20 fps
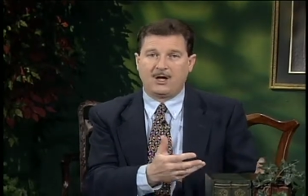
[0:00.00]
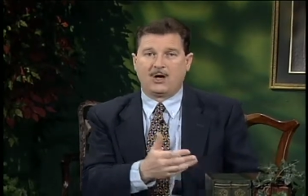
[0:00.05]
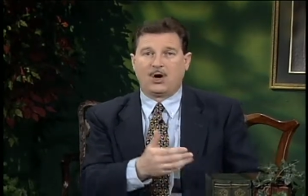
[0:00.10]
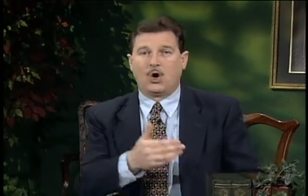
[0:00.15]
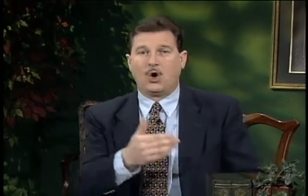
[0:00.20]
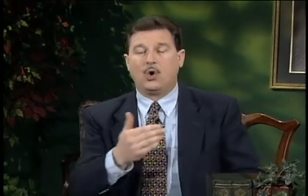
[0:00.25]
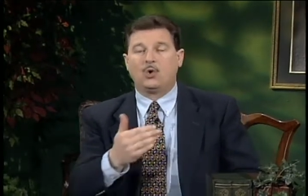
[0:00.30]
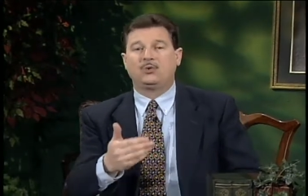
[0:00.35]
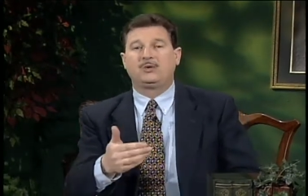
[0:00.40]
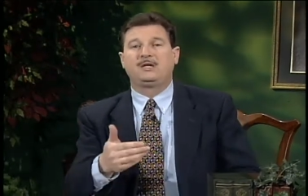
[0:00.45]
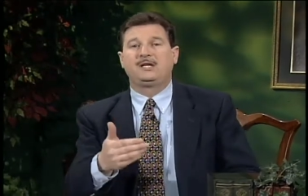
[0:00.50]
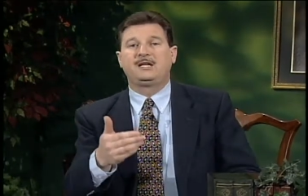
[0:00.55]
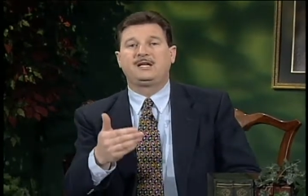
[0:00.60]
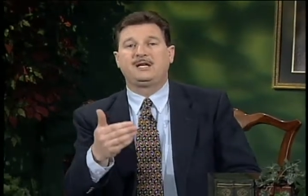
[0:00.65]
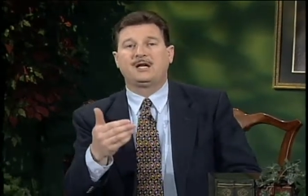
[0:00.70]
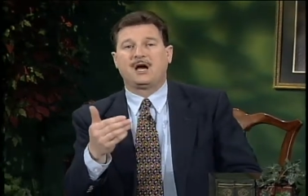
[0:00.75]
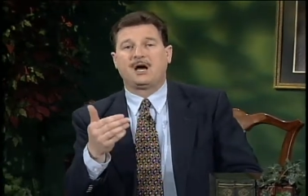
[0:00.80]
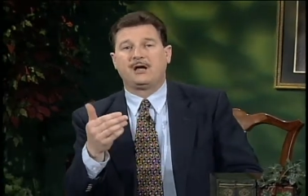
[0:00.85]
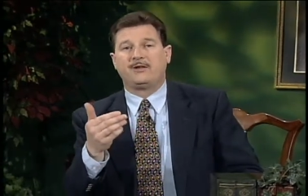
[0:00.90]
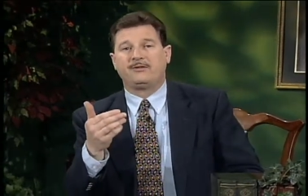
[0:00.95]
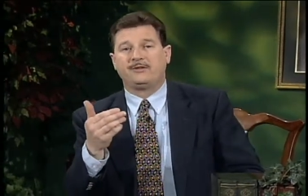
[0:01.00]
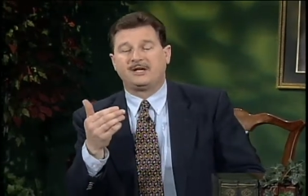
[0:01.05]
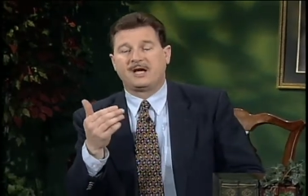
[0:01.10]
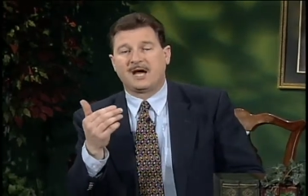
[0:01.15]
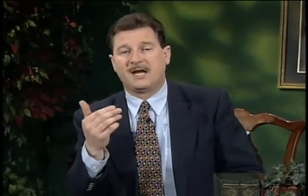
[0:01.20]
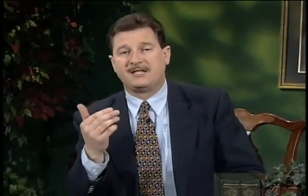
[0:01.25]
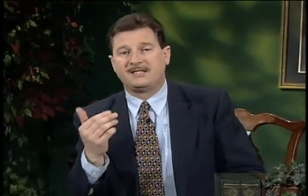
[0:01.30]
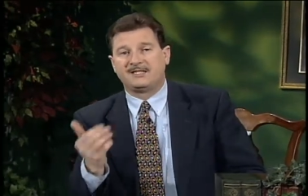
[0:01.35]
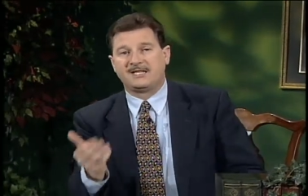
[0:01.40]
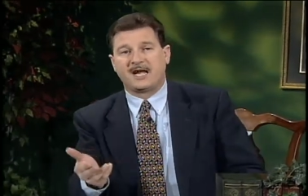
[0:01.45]
only the
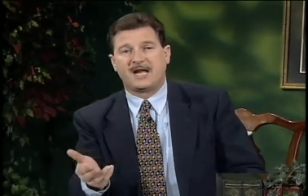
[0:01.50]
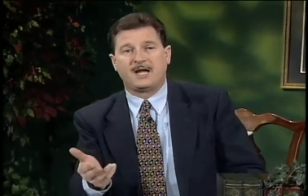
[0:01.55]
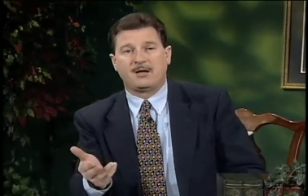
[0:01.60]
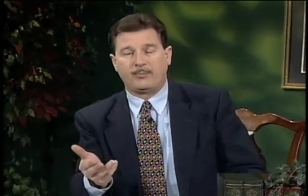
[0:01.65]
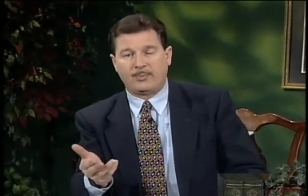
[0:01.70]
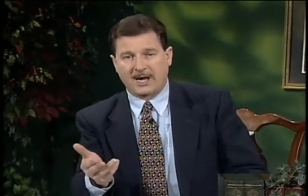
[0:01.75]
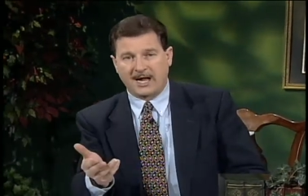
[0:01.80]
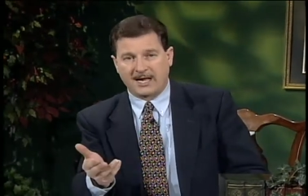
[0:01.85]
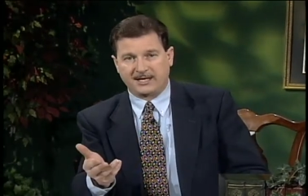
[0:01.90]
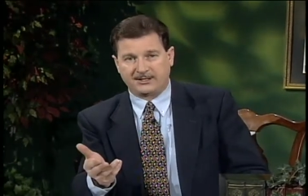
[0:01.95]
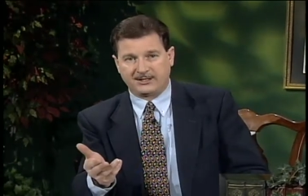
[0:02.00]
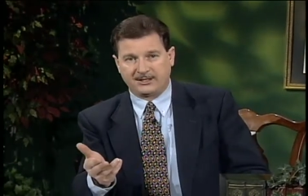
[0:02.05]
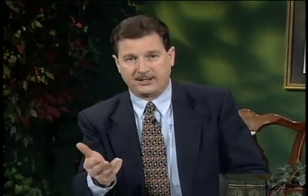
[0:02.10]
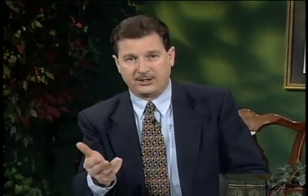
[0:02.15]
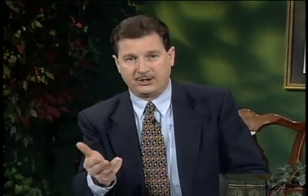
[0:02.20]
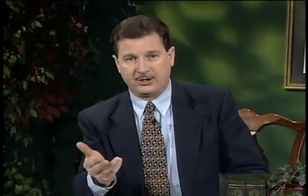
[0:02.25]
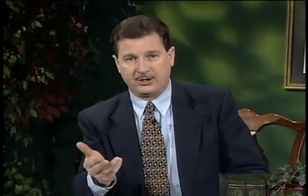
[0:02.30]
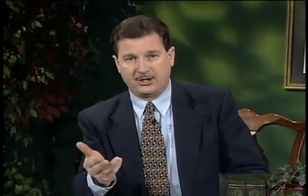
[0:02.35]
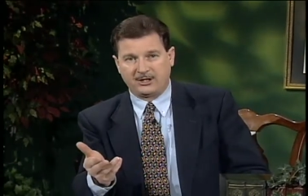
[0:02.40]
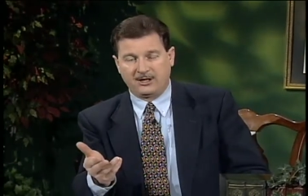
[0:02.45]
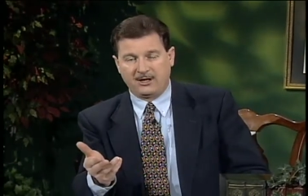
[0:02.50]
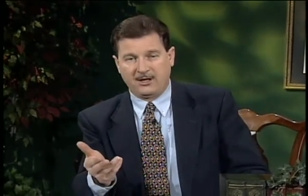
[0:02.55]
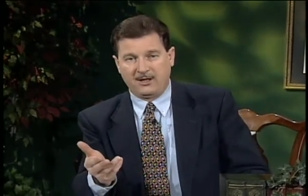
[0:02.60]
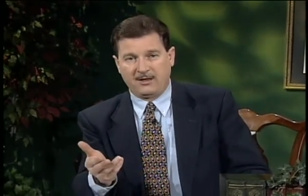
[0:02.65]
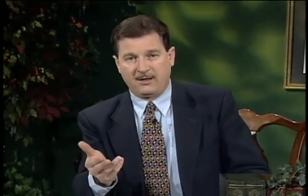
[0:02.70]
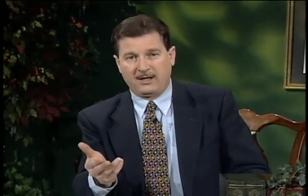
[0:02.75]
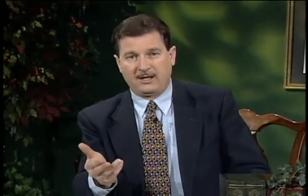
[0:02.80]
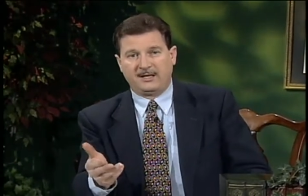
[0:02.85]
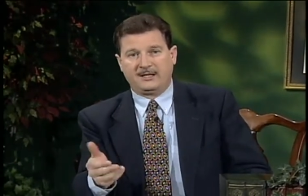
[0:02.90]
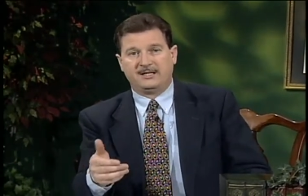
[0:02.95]
Isaiah passage
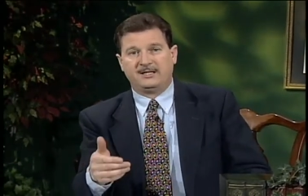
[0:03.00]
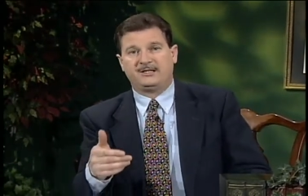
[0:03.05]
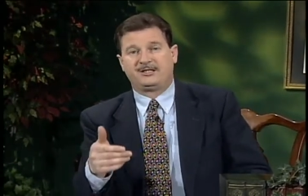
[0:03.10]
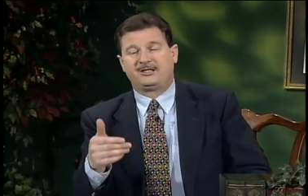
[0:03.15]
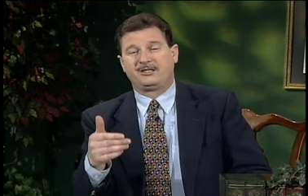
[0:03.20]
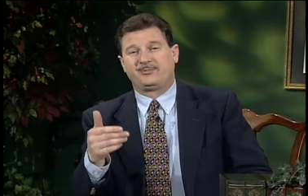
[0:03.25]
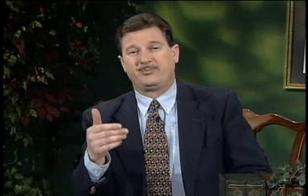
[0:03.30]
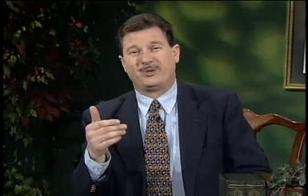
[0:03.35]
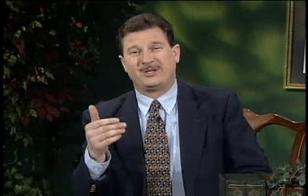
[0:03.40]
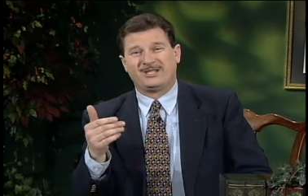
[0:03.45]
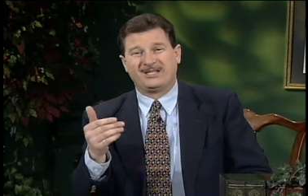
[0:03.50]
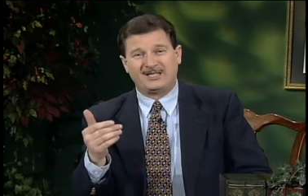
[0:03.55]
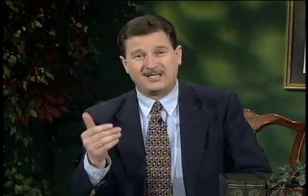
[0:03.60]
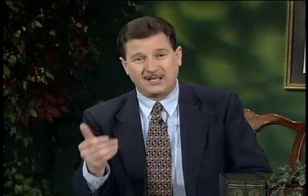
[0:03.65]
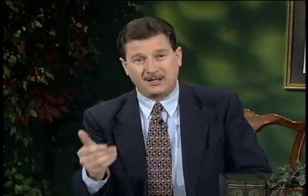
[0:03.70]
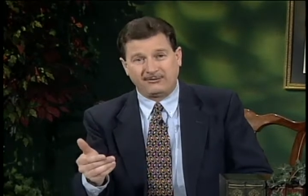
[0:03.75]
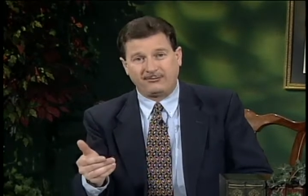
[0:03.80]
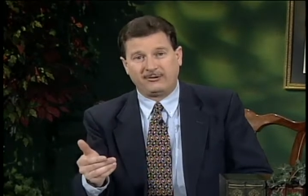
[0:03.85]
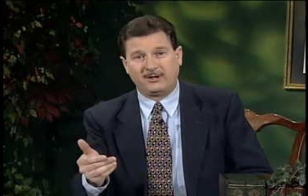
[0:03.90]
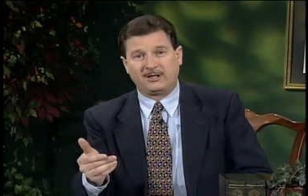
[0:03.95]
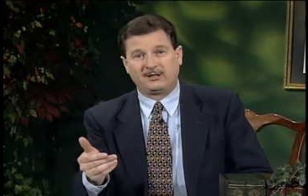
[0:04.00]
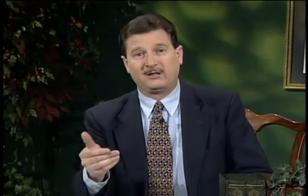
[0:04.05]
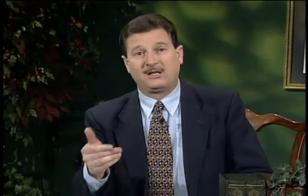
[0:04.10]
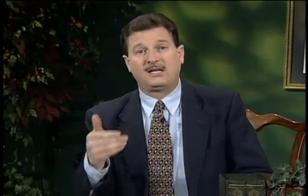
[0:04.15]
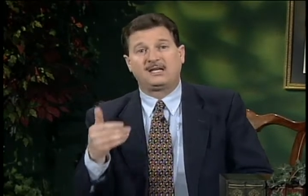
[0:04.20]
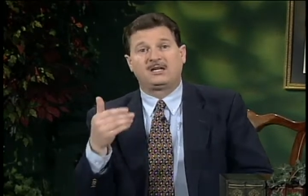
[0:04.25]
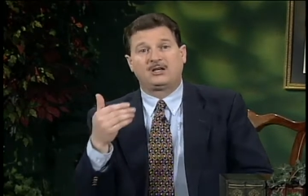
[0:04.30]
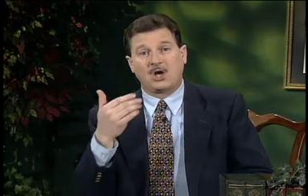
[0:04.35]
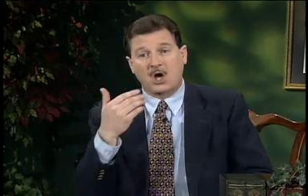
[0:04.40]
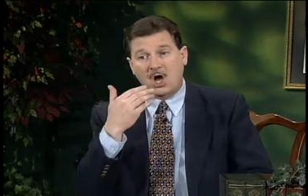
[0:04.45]
is specifically
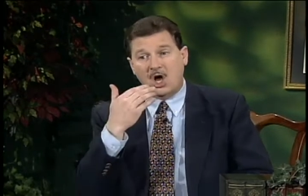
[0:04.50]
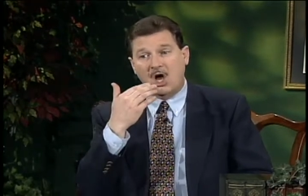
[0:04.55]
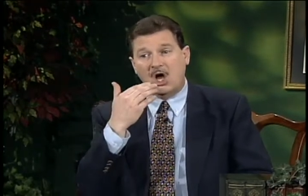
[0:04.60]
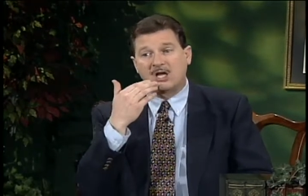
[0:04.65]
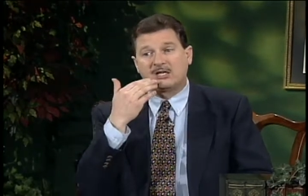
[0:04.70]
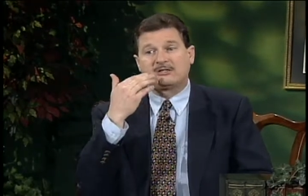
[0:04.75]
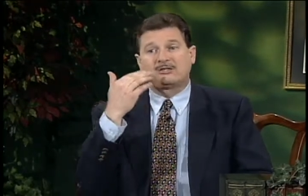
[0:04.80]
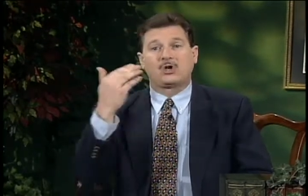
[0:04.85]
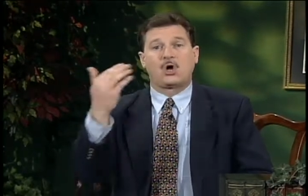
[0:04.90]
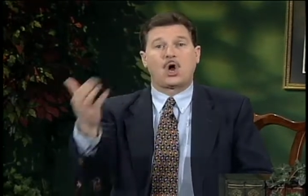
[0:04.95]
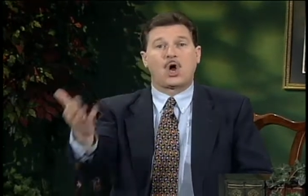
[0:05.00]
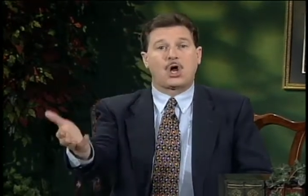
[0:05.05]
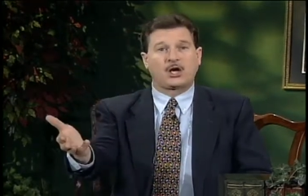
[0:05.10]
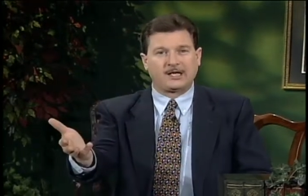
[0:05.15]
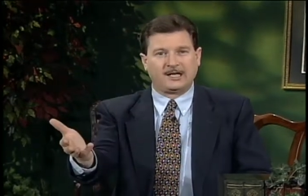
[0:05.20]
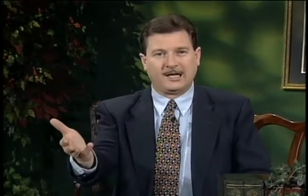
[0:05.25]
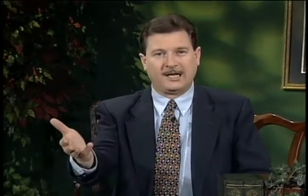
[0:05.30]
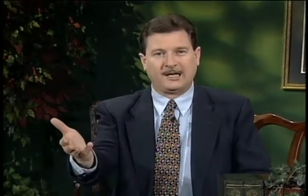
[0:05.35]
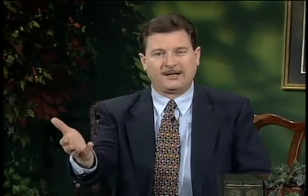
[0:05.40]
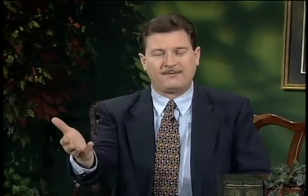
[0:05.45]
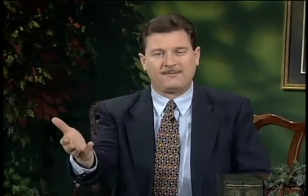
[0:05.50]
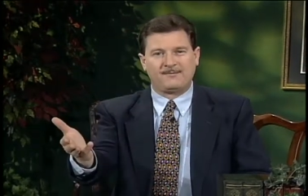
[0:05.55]
God talking.